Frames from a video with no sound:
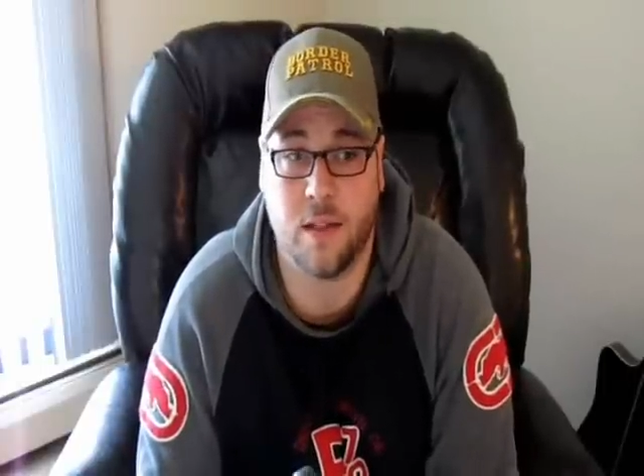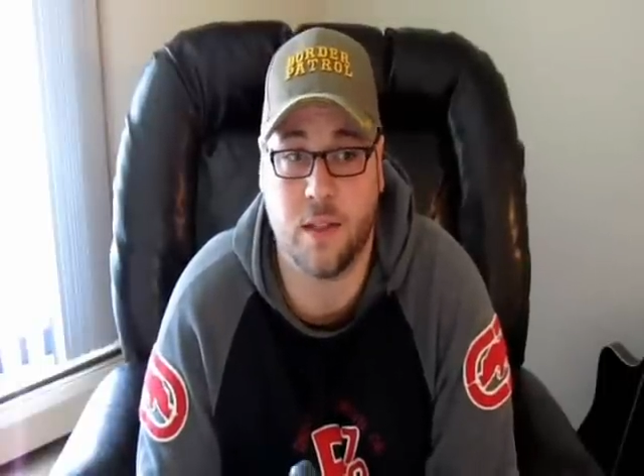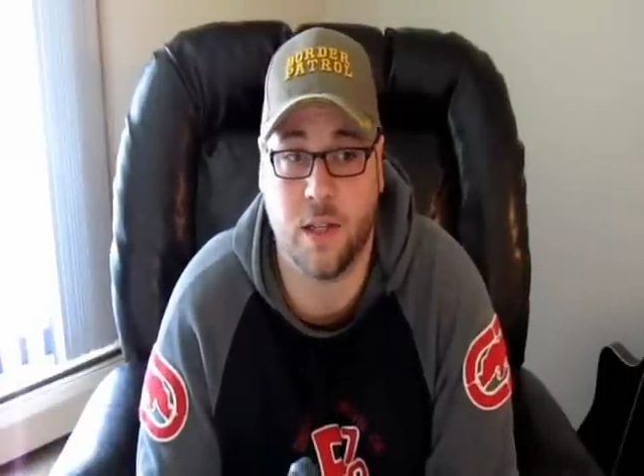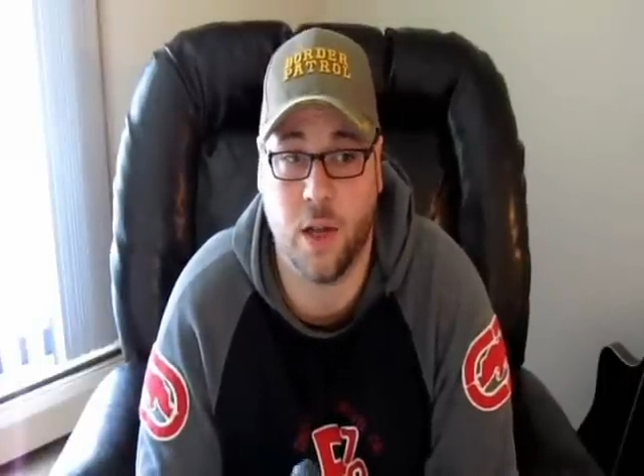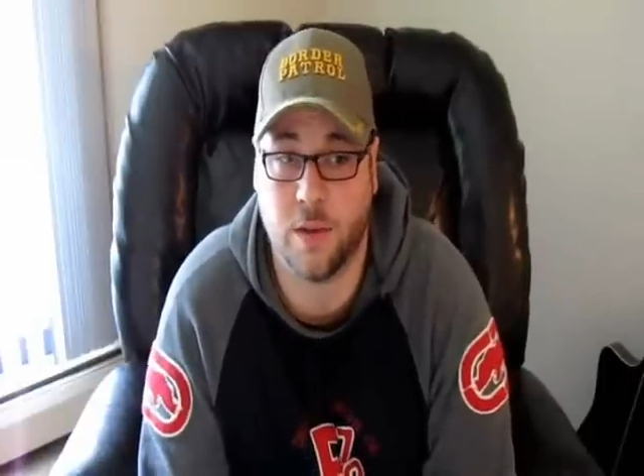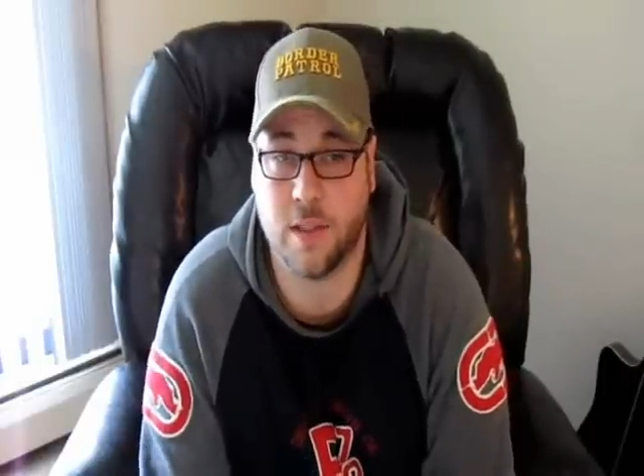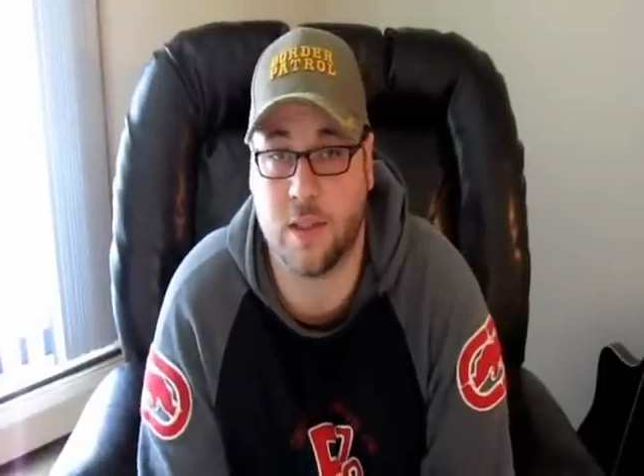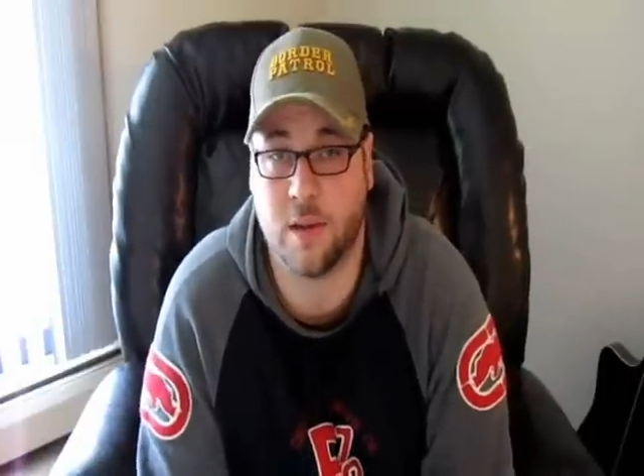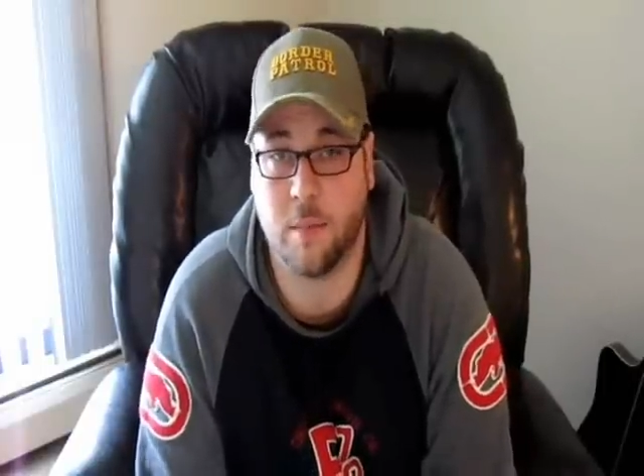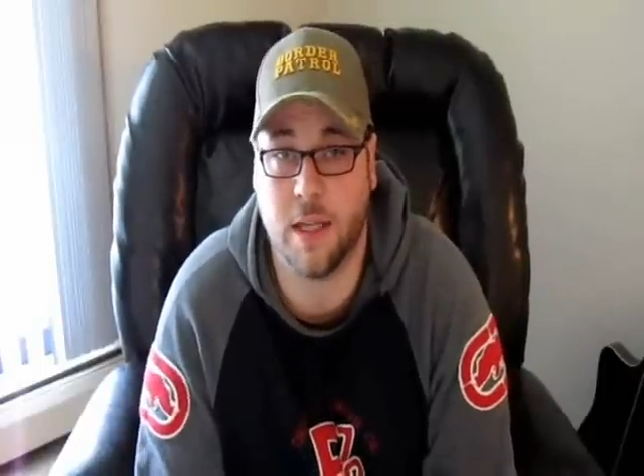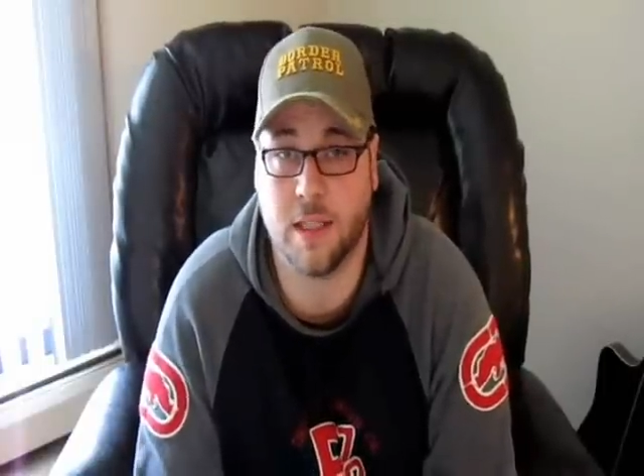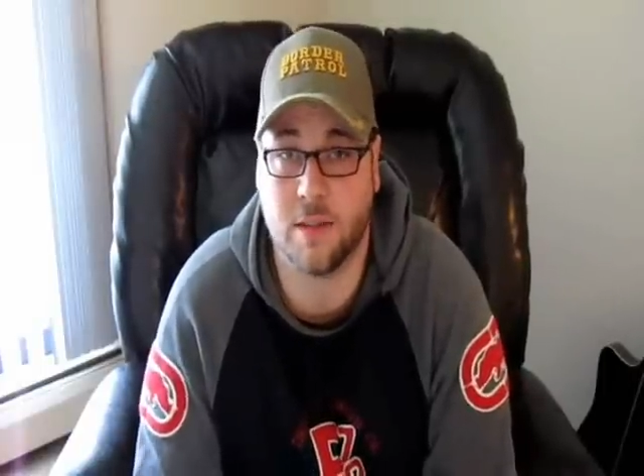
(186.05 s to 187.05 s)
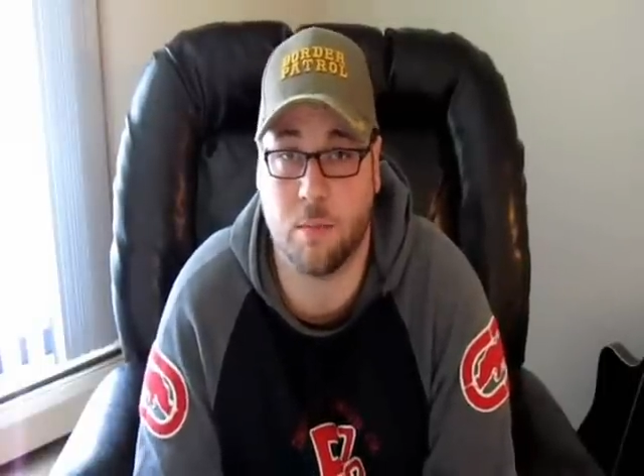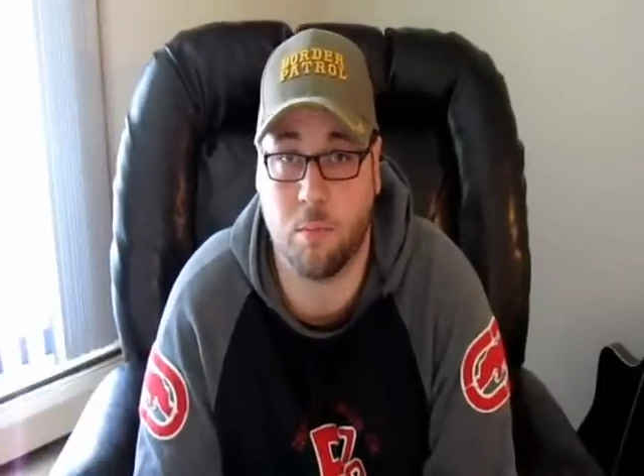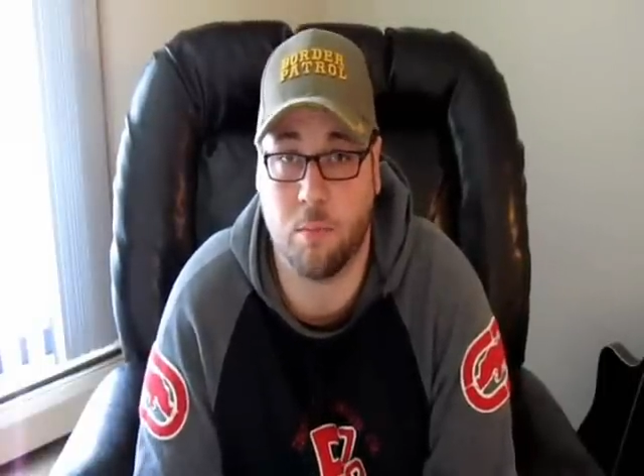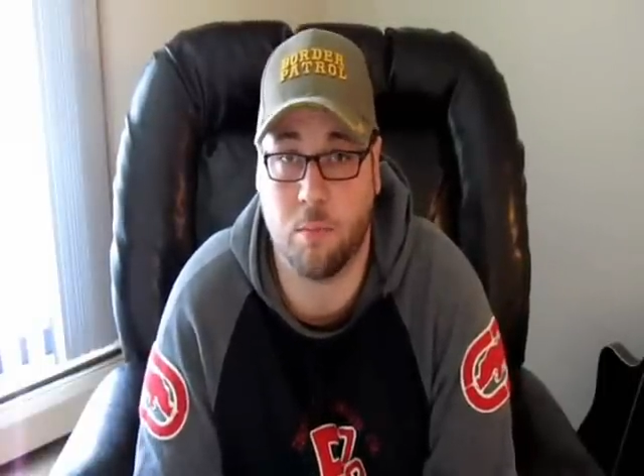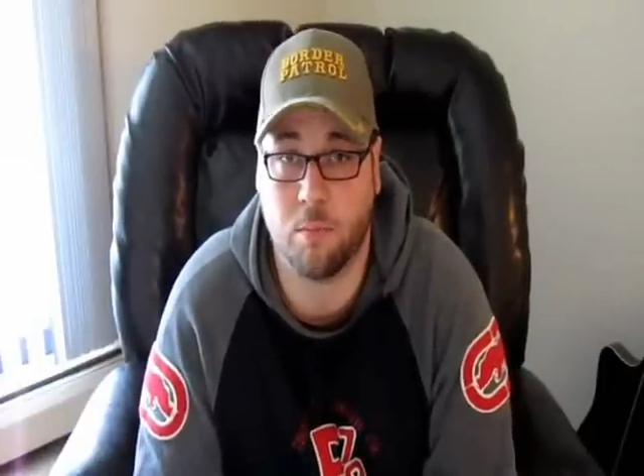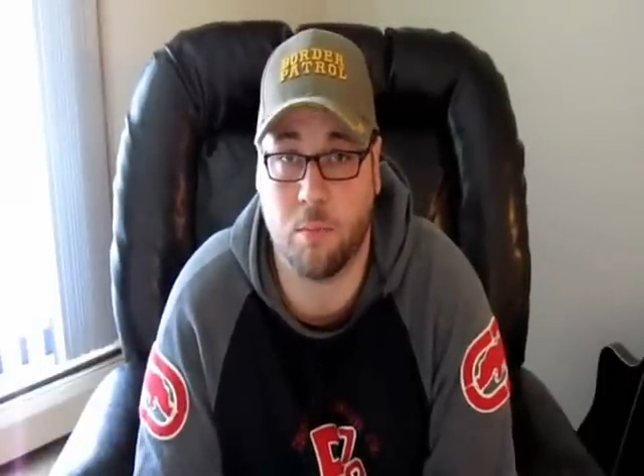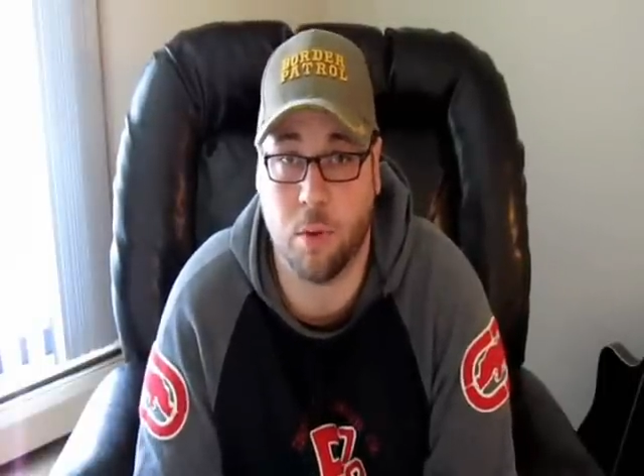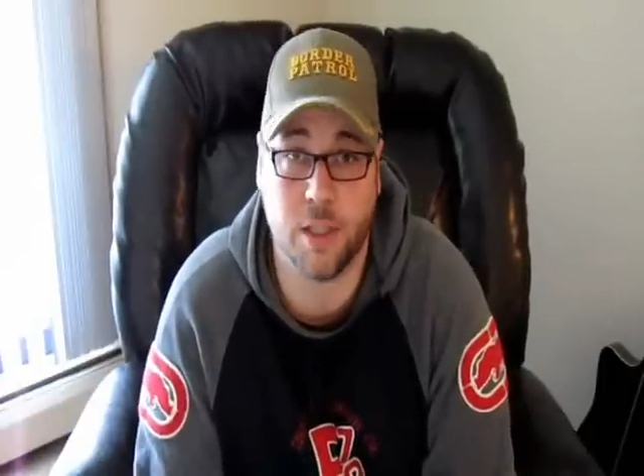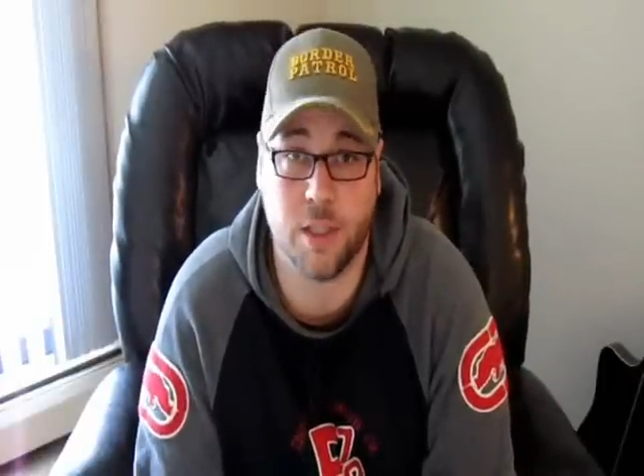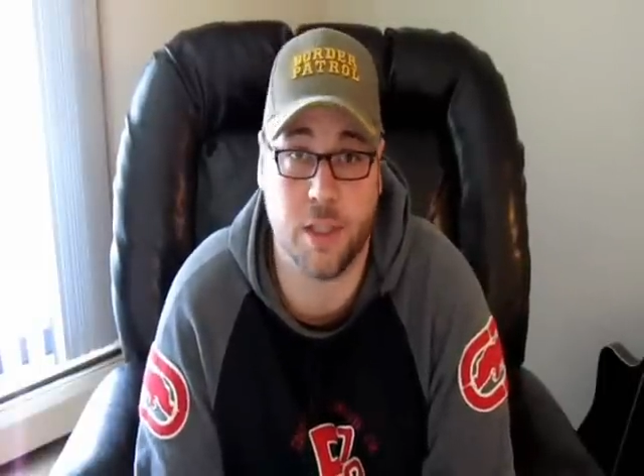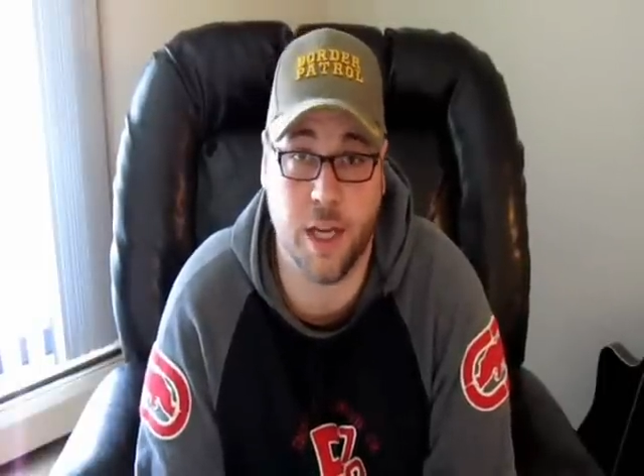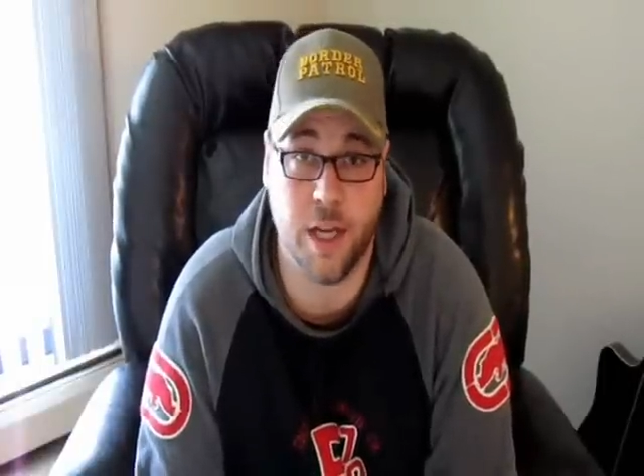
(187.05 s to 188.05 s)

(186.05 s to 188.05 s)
to know that somebody's breached